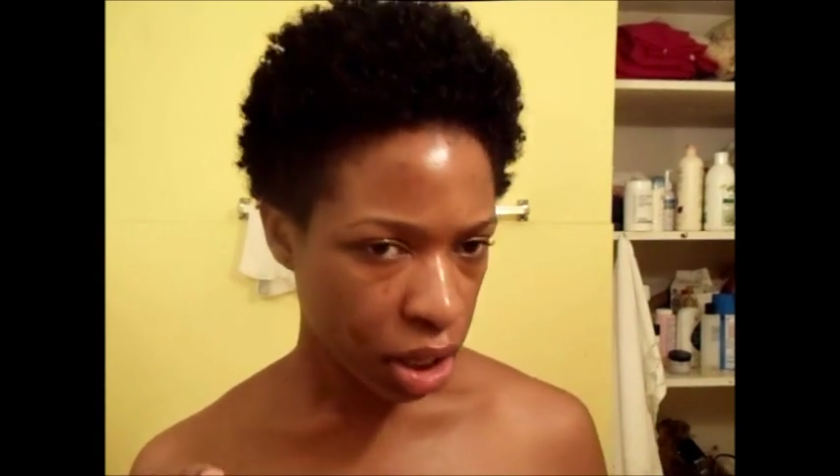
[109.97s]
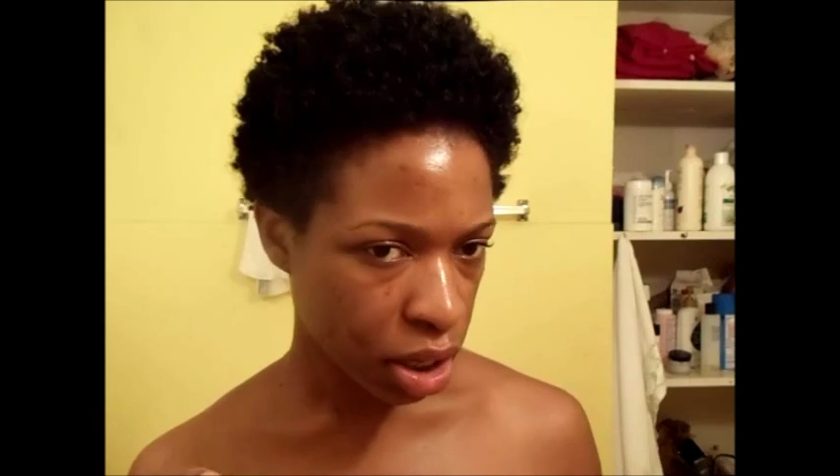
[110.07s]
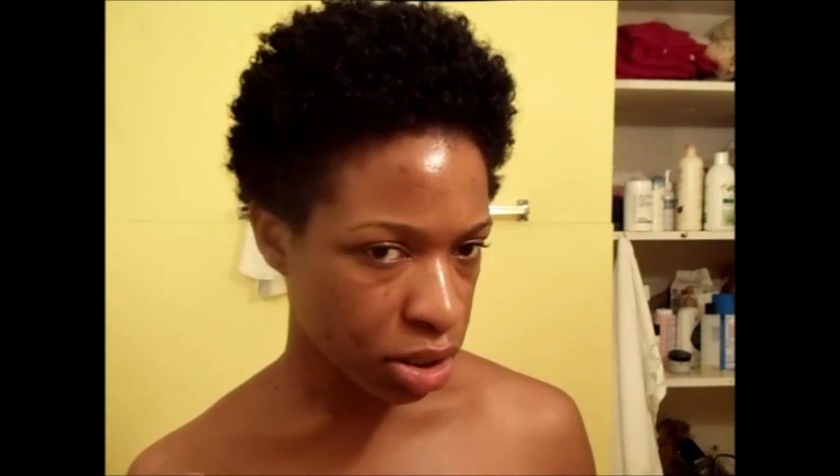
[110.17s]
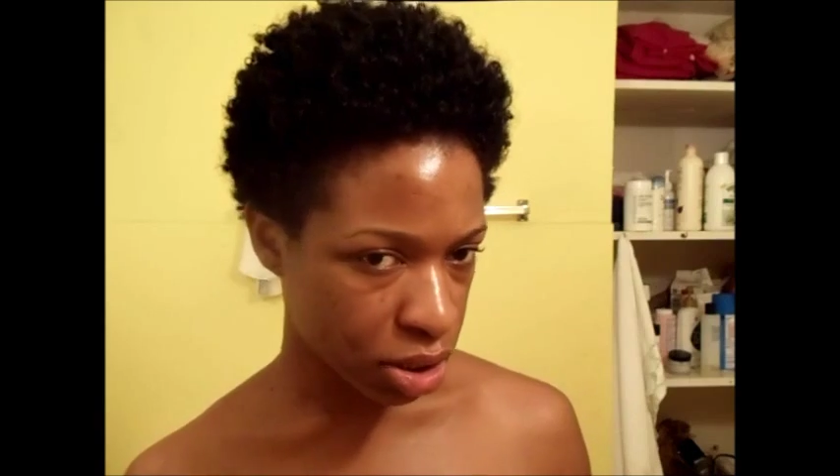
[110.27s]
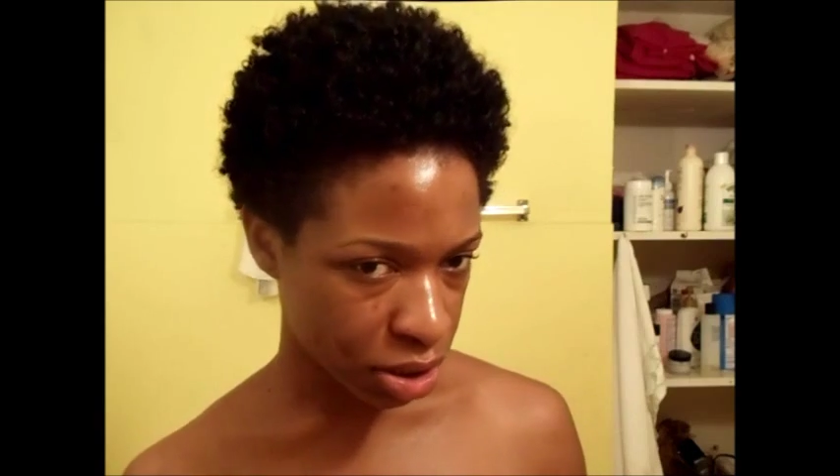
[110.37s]

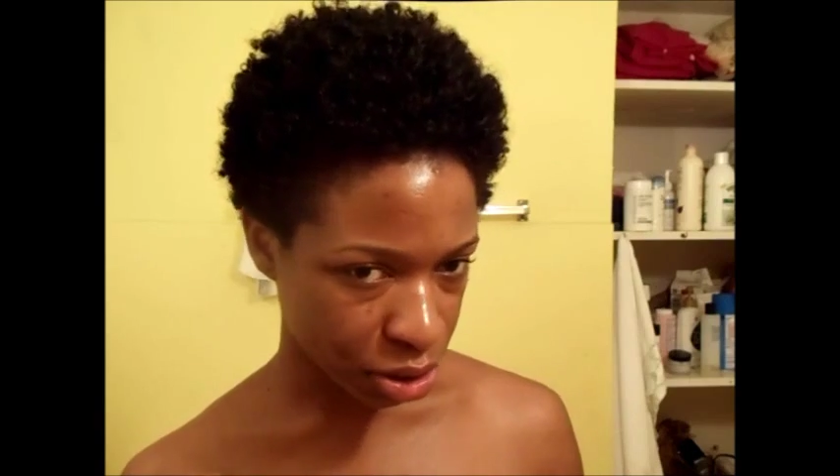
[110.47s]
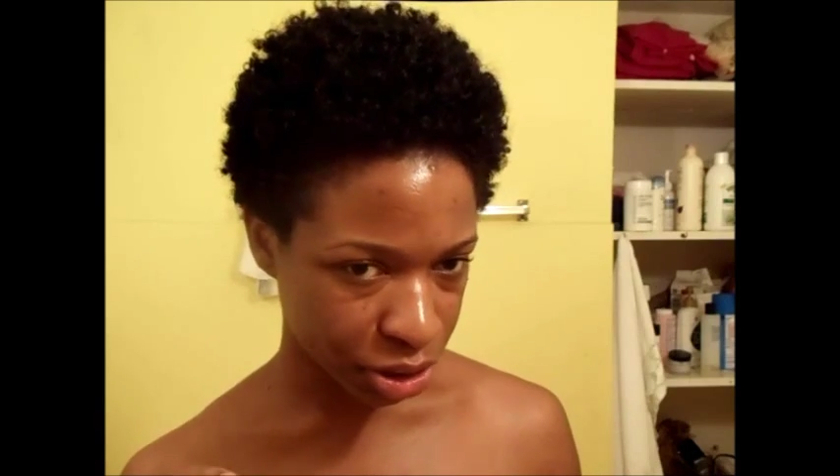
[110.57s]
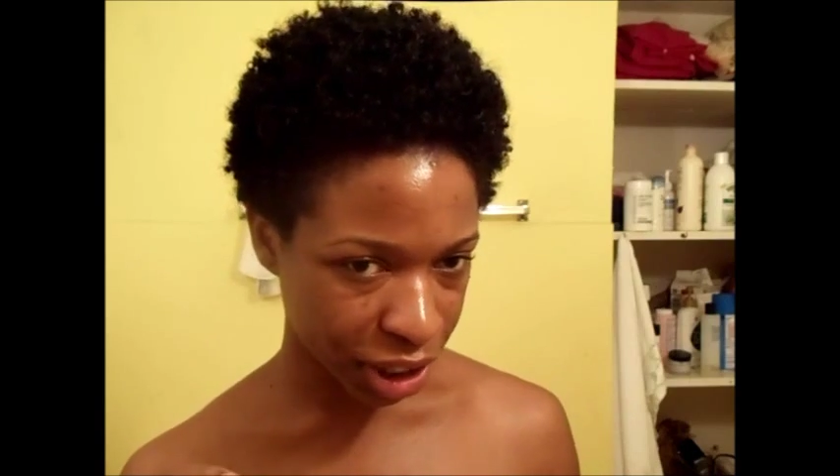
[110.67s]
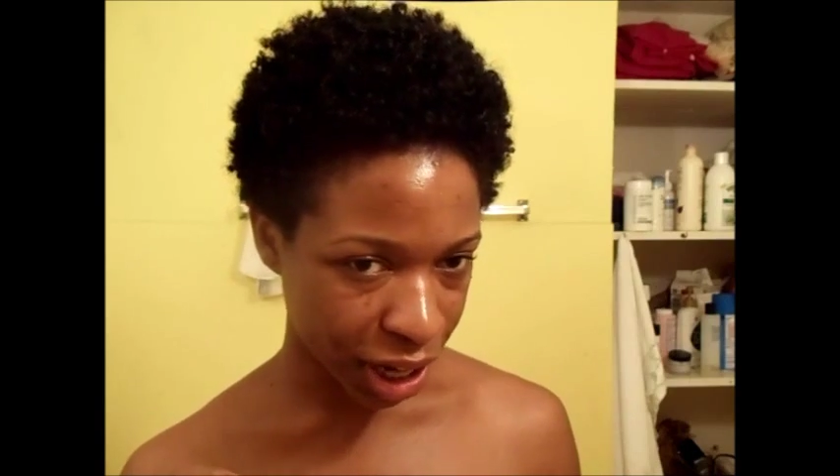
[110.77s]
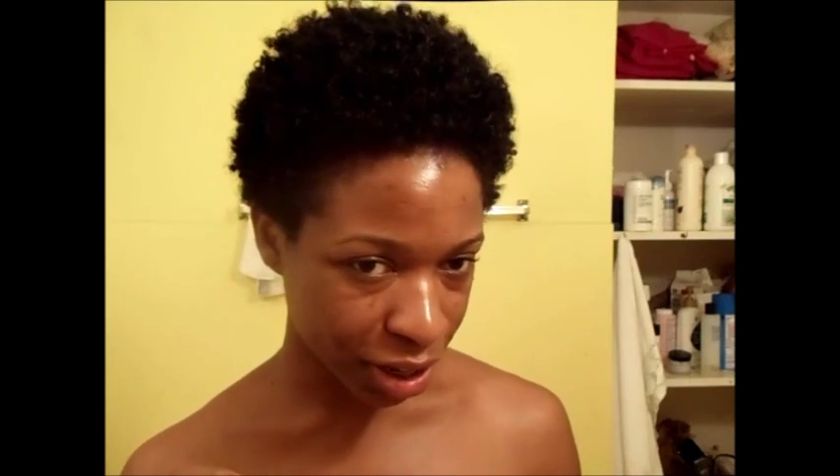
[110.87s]
is
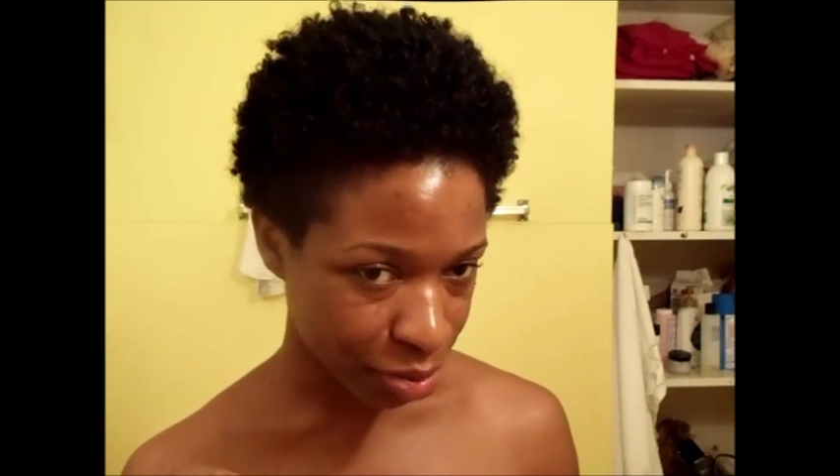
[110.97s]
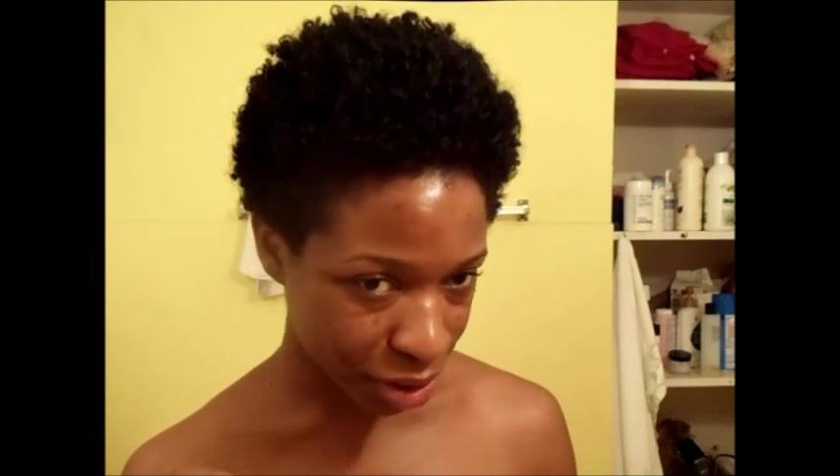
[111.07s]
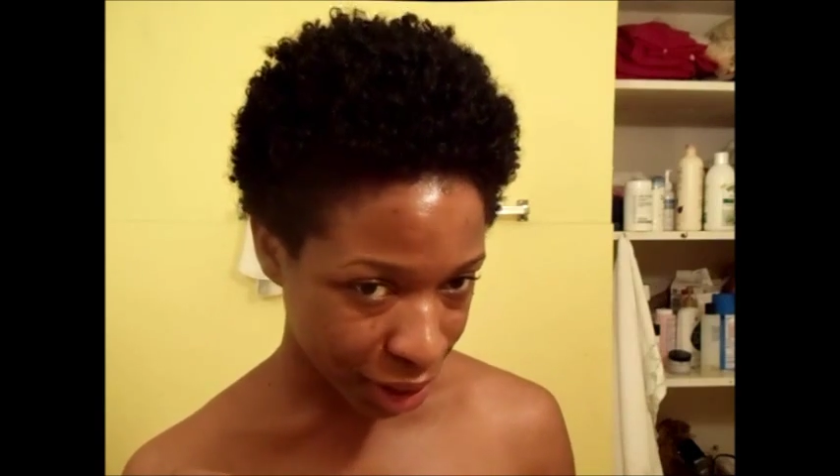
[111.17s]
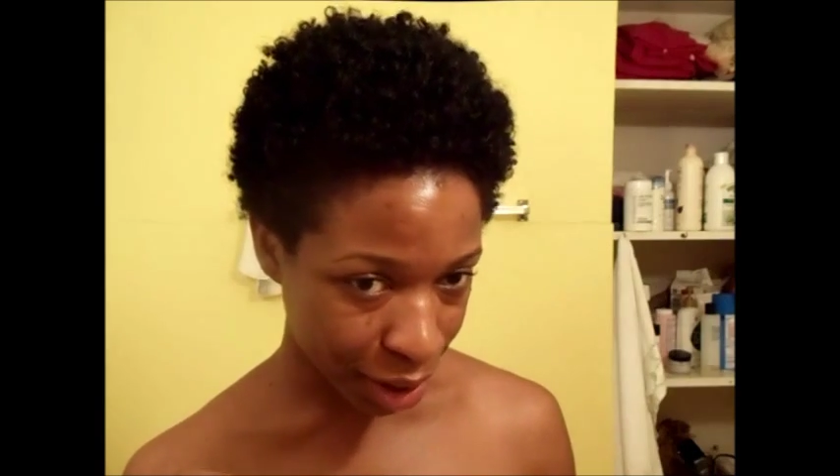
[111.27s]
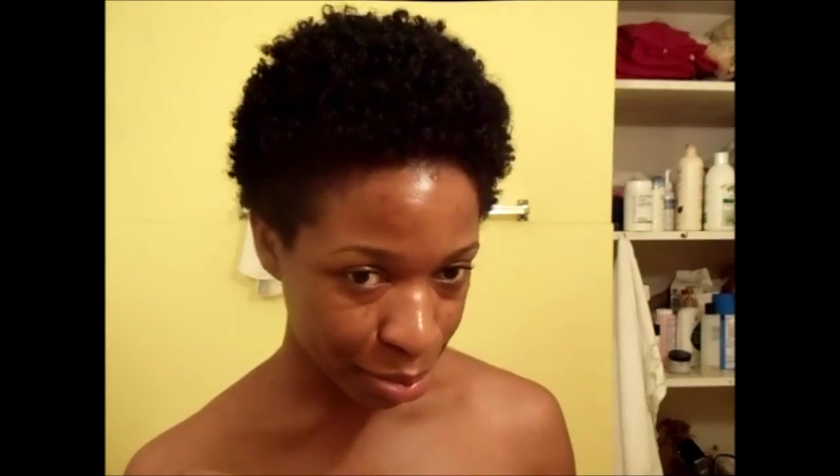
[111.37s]
associated
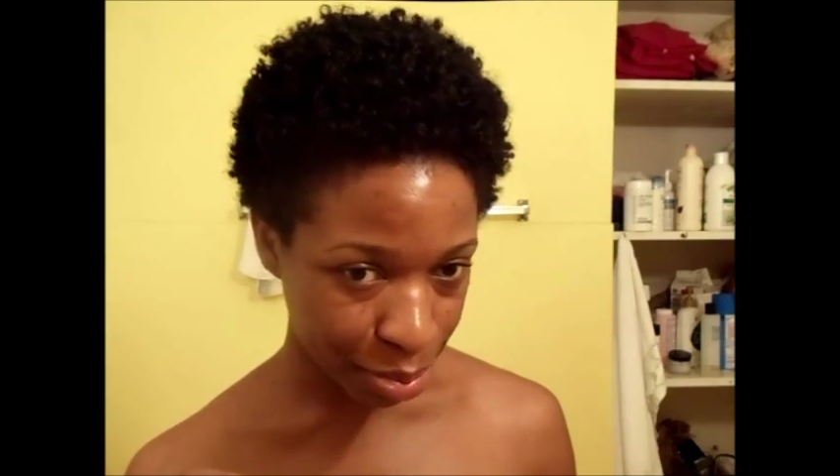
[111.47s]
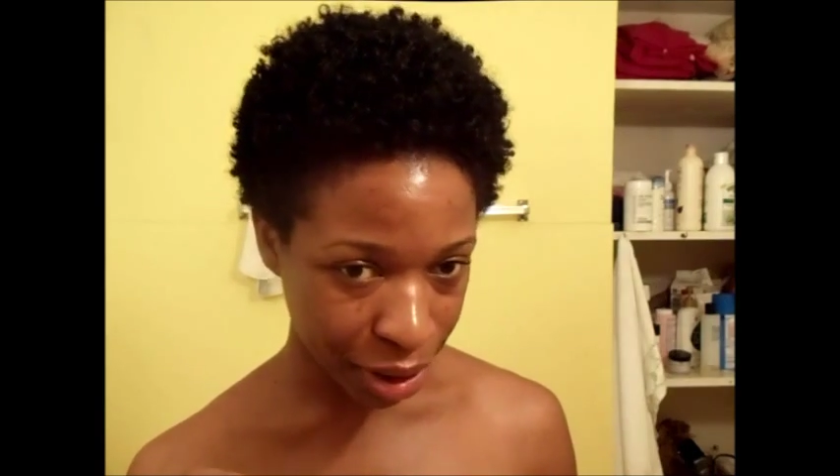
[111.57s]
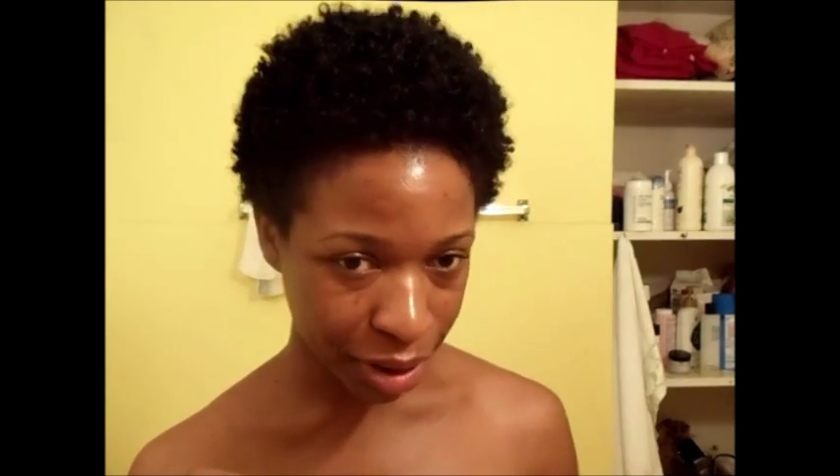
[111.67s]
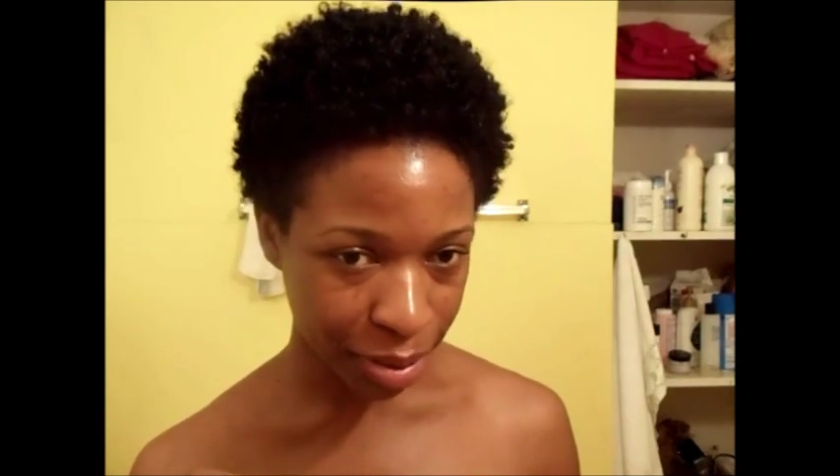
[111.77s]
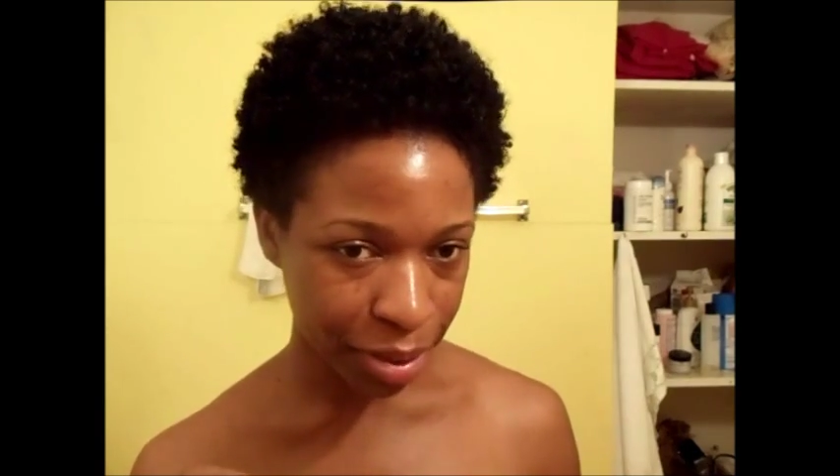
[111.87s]
with that
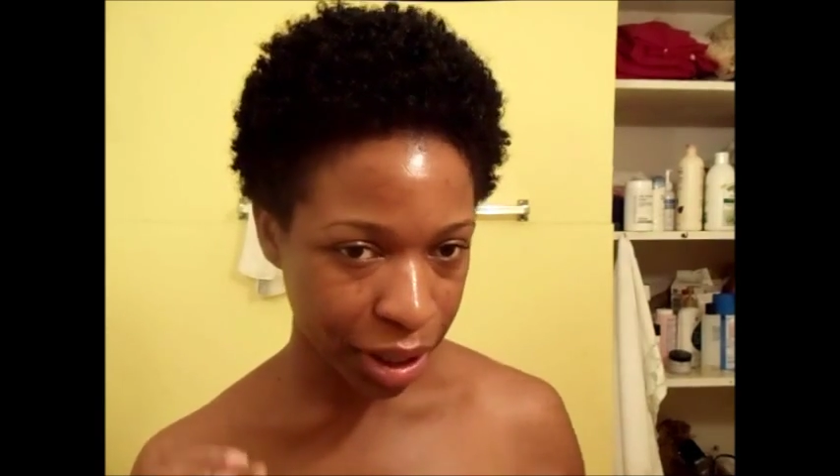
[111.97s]
bump.